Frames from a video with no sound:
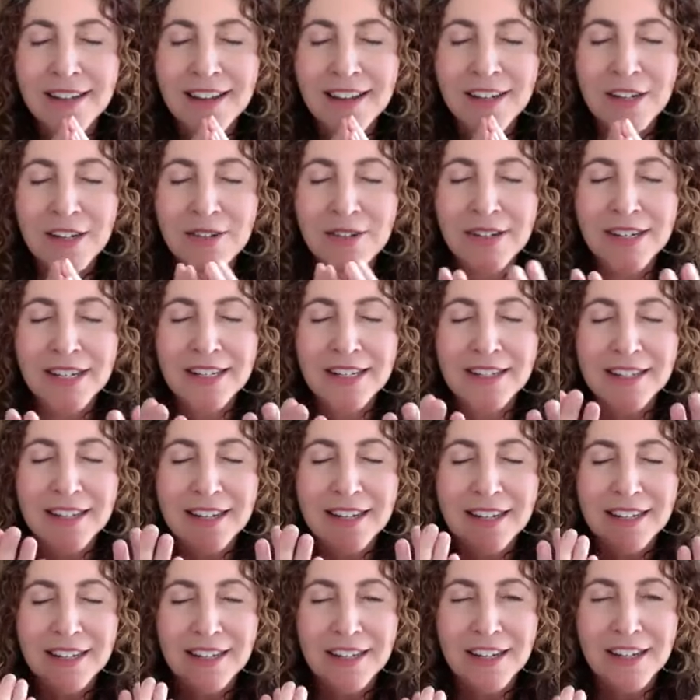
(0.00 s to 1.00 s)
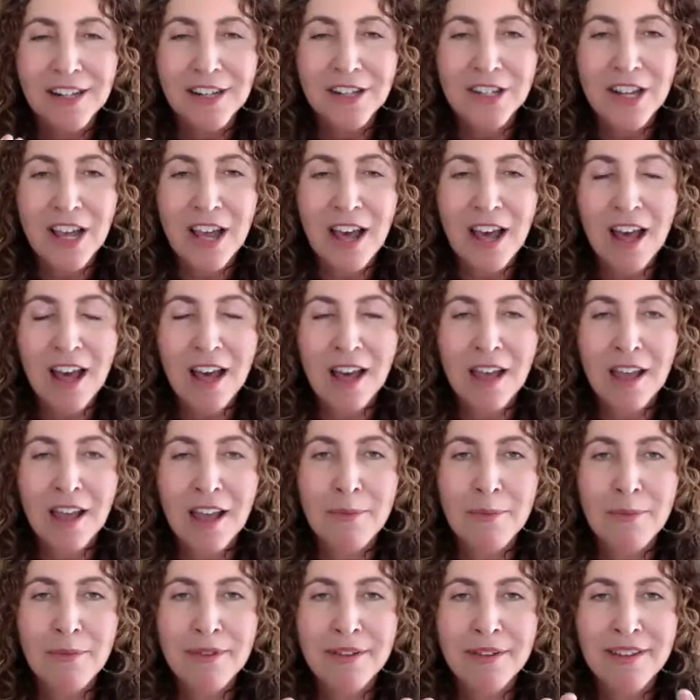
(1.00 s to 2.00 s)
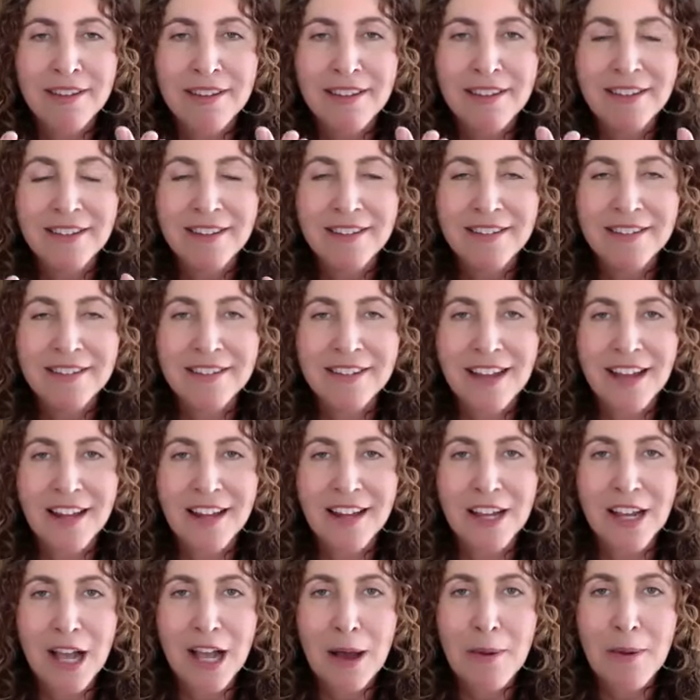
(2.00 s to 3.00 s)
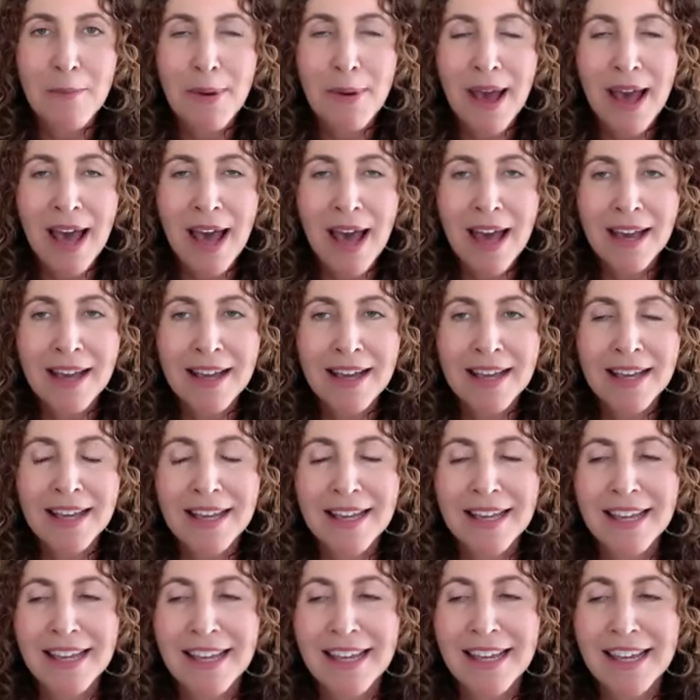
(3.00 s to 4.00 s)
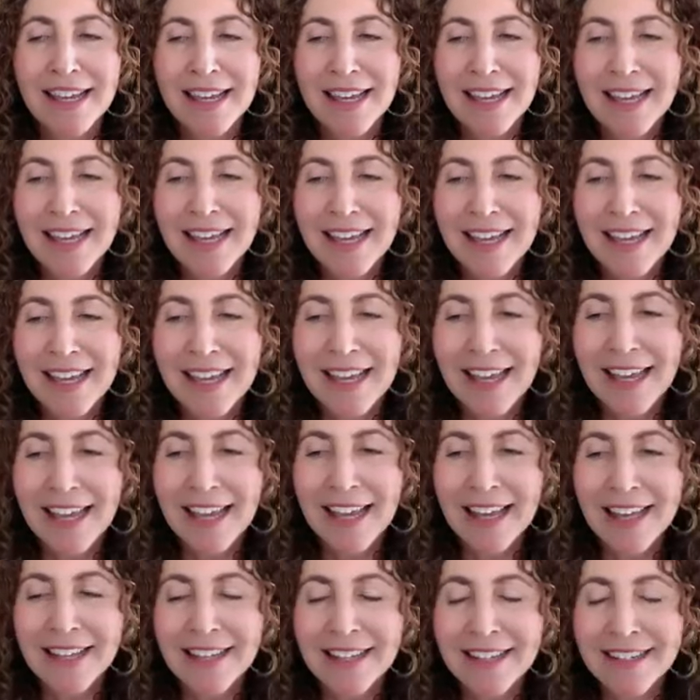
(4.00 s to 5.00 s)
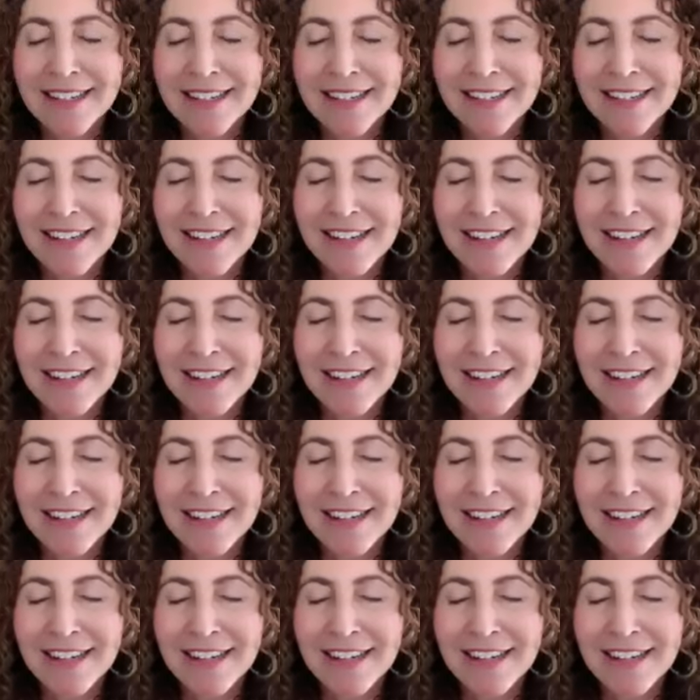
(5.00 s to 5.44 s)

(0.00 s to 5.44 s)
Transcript: I know it can take a little time to kind of come back. And